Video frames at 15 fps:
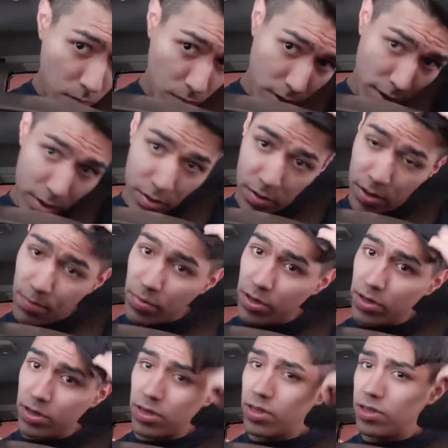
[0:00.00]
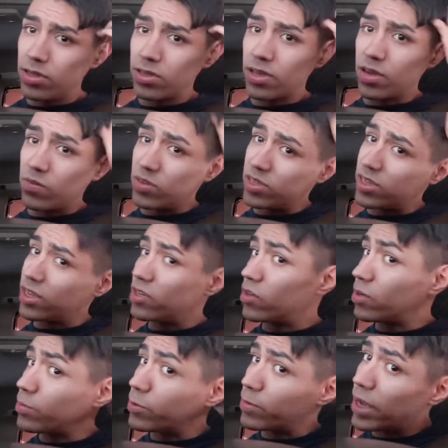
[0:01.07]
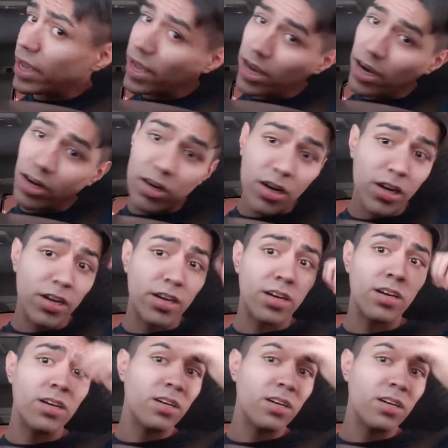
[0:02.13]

Wait, do I put to this side? What side do I put my hair on?